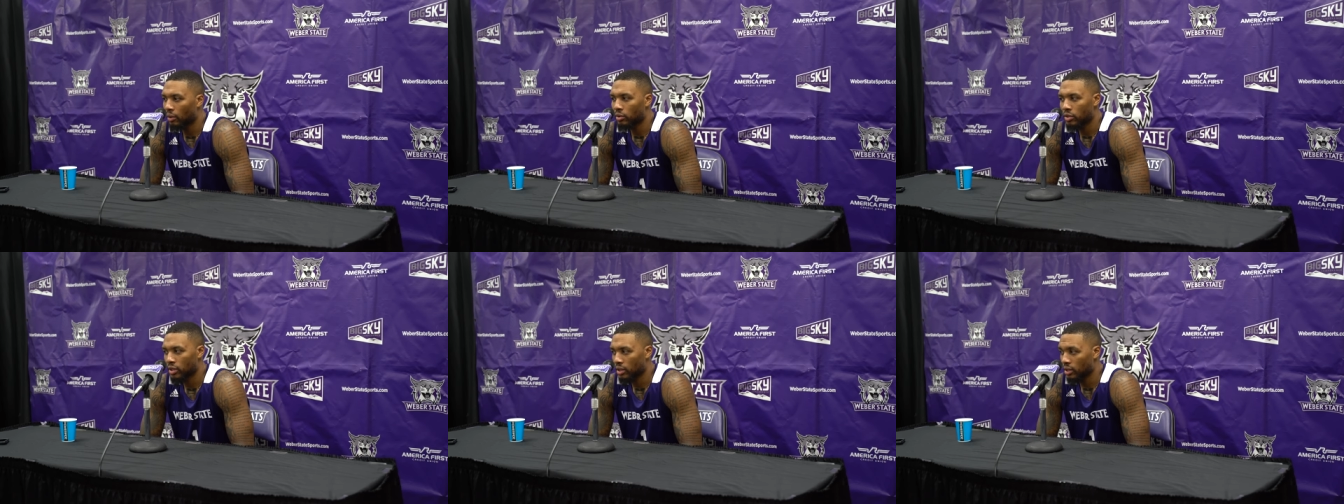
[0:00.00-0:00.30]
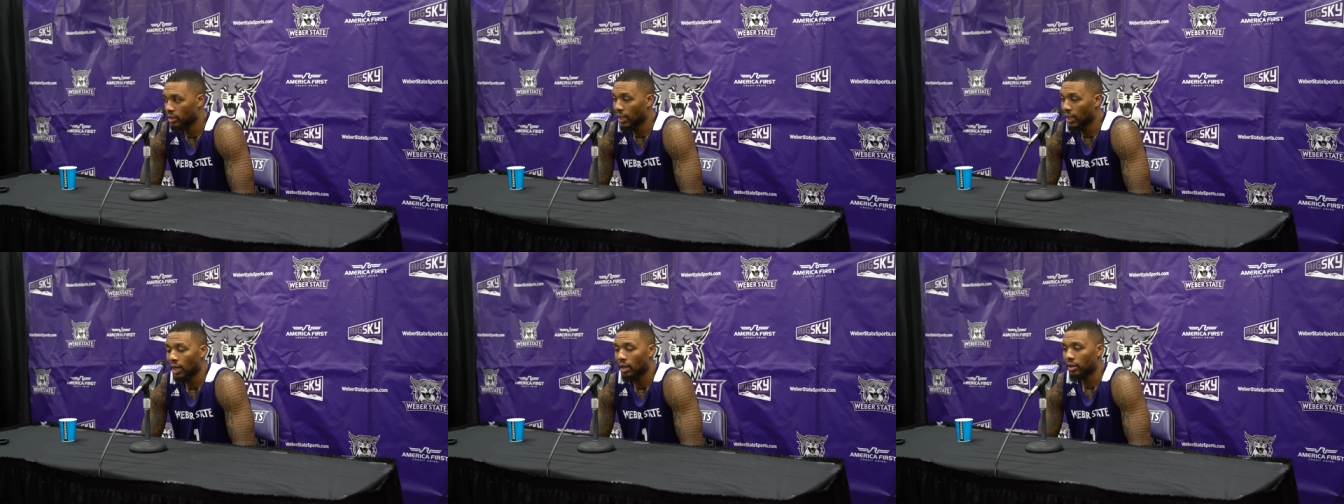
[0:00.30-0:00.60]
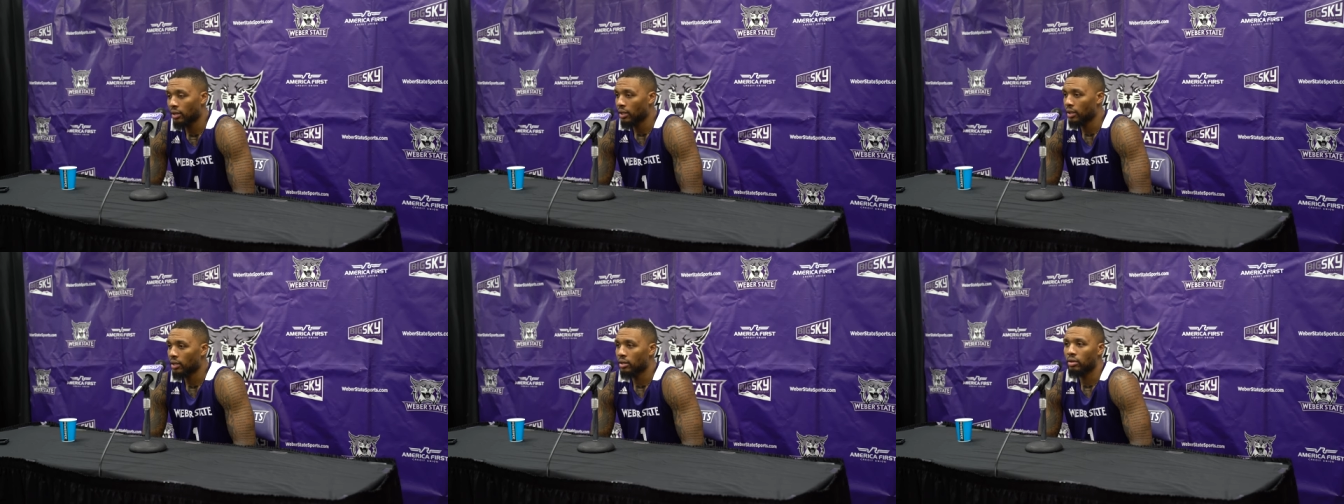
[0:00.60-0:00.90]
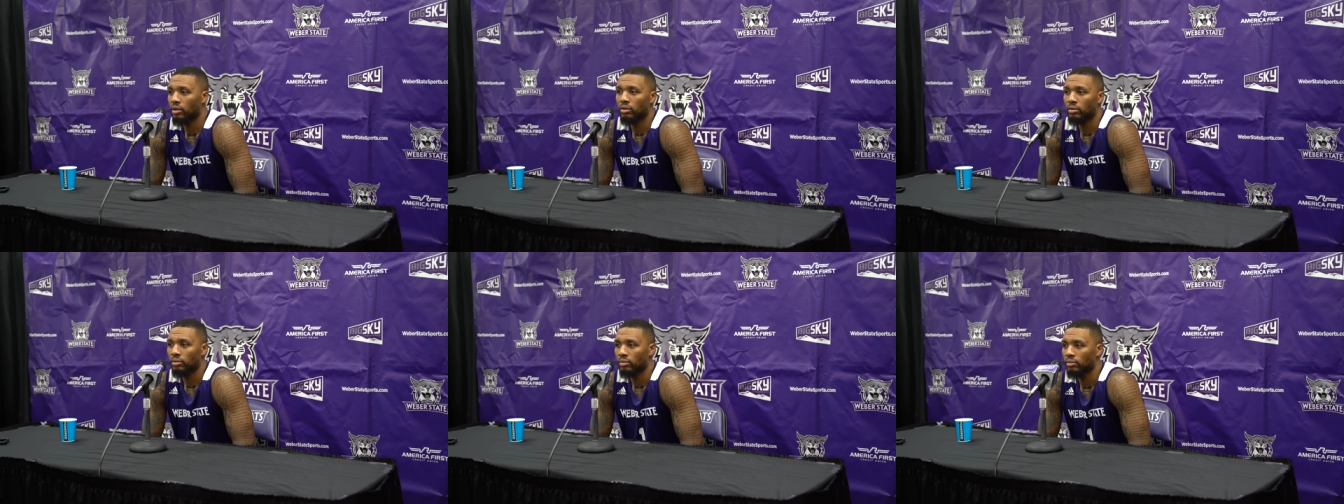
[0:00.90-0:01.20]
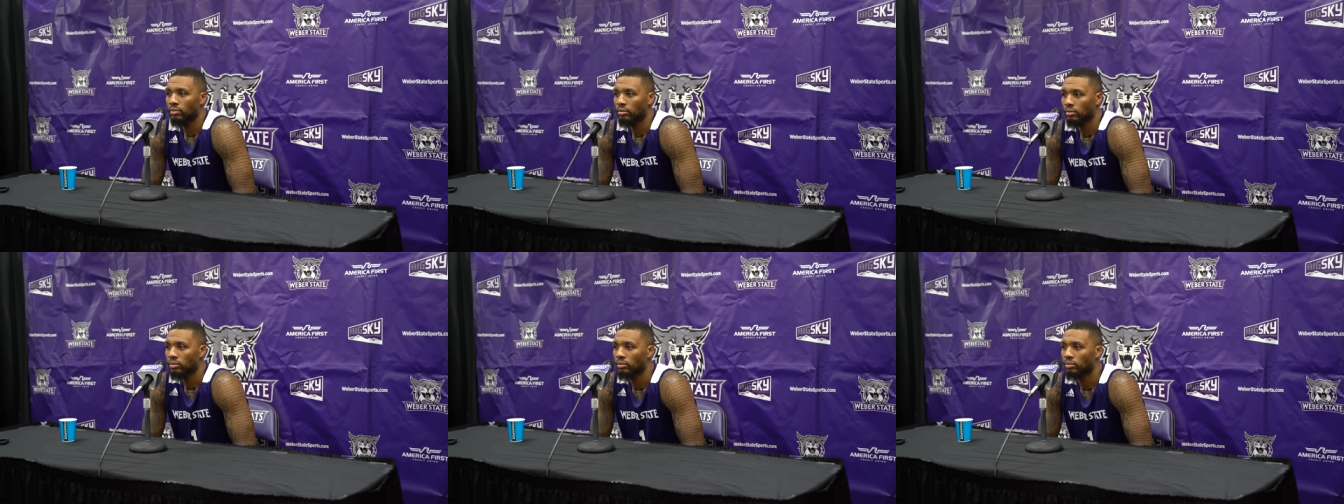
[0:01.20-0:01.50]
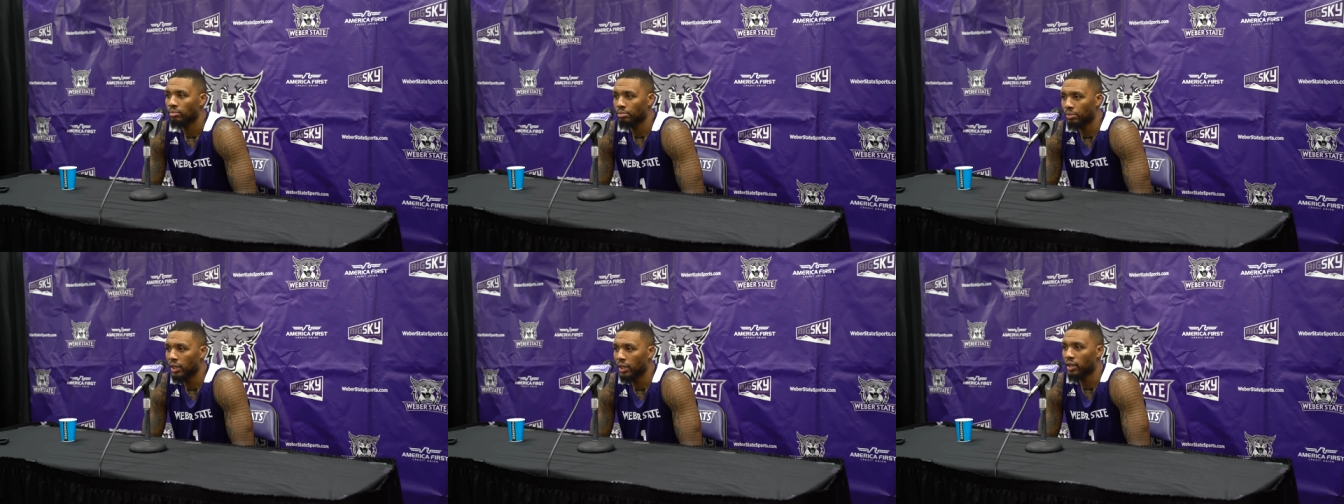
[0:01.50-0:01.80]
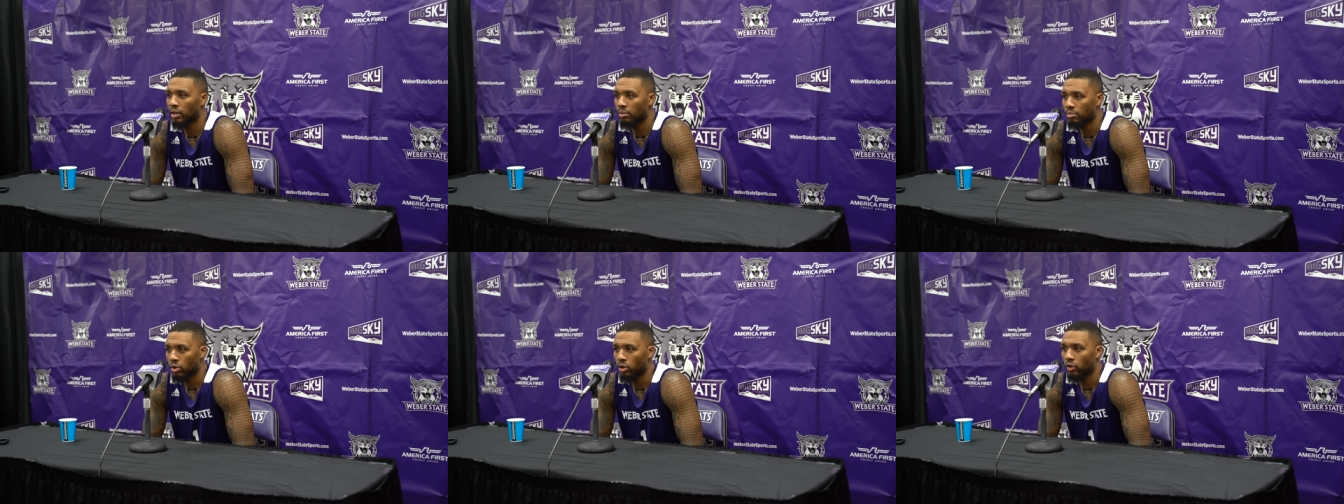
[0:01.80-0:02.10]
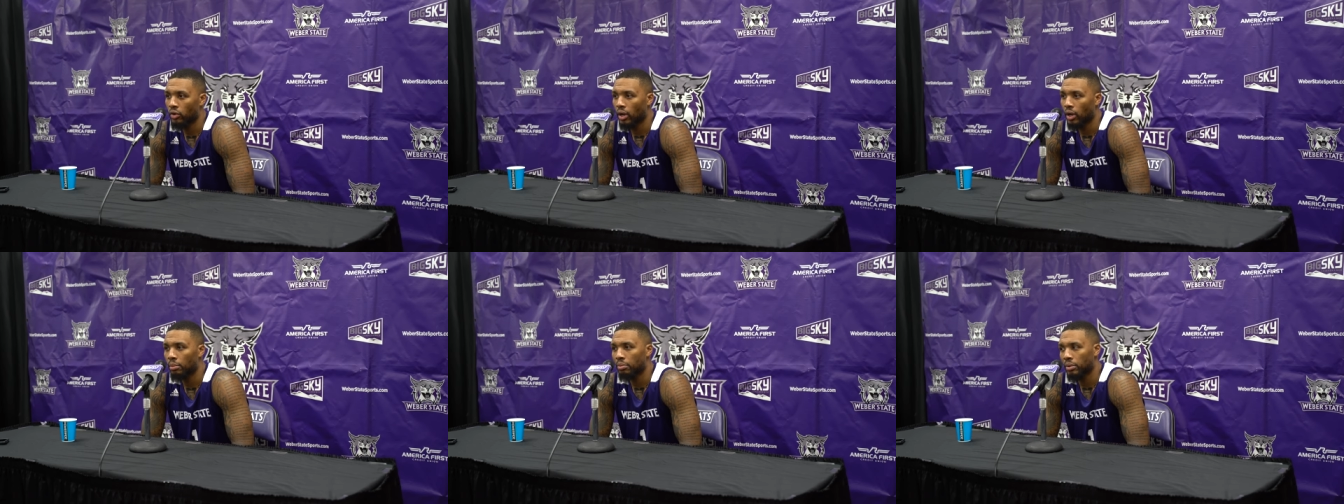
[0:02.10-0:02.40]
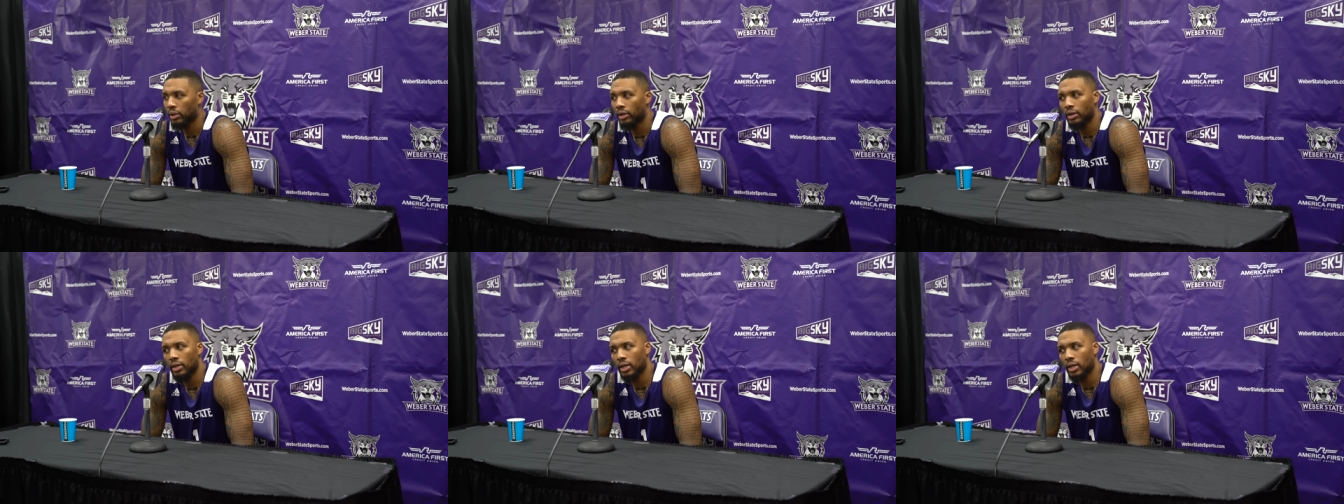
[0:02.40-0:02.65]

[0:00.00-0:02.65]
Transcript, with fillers: was just dialed in on being a program player.